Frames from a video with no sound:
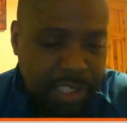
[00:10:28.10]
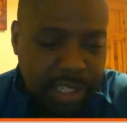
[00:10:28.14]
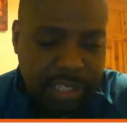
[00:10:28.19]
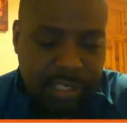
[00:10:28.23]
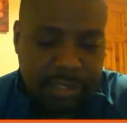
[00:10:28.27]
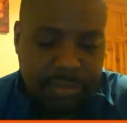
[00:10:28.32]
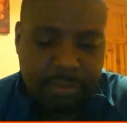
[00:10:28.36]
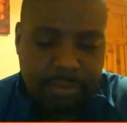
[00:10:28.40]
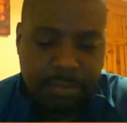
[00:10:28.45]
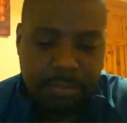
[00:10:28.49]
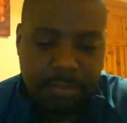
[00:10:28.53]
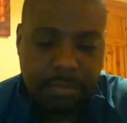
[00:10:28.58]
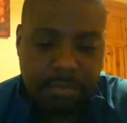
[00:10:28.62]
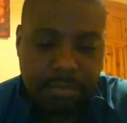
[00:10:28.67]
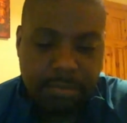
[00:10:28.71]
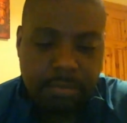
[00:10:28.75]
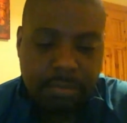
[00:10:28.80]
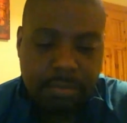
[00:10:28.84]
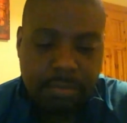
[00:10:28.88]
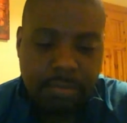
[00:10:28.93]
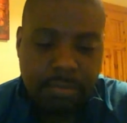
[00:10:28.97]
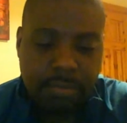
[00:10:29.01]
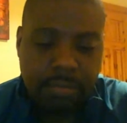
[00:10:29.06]
Abel
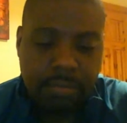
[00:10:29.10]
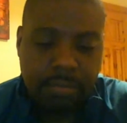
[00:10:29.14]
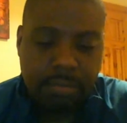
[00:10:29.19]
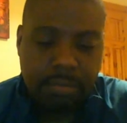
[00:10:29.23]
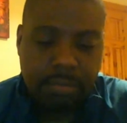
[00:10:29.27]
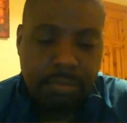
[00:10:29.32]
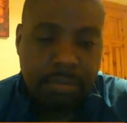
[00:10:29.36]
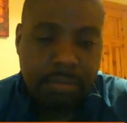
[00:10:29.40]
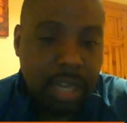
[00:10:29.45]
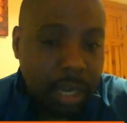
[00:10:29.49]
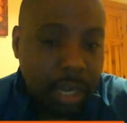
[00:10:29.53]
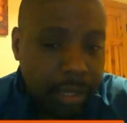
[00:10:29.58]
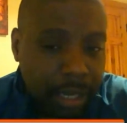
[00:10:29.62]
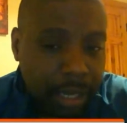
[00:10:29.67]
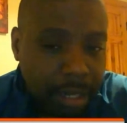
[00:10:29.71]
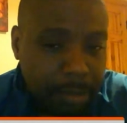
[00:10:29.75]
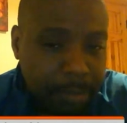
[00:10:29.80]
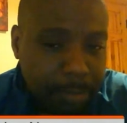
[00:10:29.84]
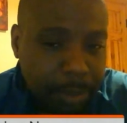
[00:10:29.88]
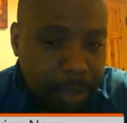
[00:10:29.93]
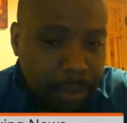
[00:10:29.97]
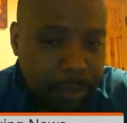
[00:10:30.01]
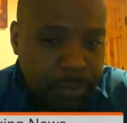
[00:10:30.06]
Sanchez,
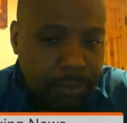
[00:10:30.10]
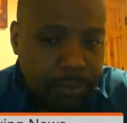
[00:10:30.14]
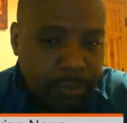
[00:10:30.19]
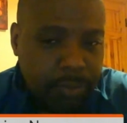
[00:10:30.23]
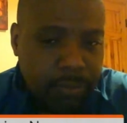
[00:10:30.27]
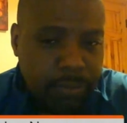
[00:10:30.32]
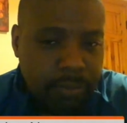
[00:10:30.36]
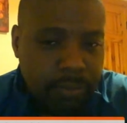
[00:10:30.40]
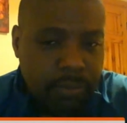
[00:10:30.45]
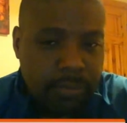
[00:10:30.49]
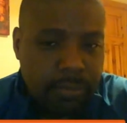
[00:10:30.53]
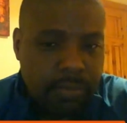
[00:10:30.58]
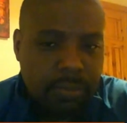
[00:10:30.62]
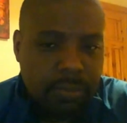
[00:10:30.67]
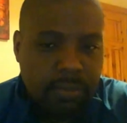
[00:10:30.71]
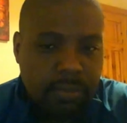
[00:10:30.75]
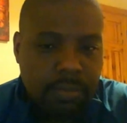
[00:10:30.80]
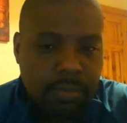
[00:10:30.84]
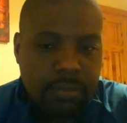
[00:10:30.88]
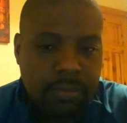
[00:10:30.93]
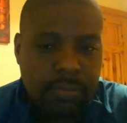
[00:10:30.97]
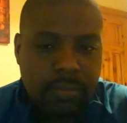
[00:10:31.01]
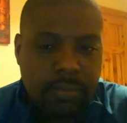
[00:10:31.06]
Darnell Boone,